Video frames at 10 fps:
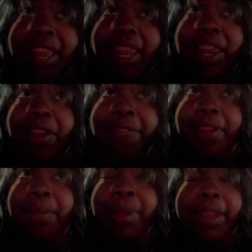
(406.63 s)

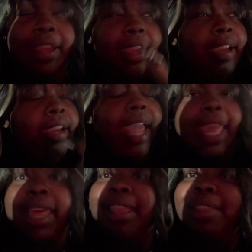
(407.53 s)
November
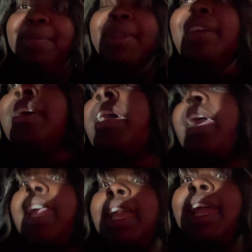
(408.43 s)
8th,
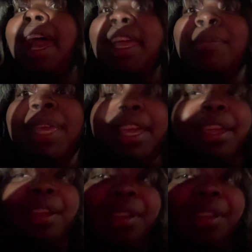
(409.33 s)
and I am here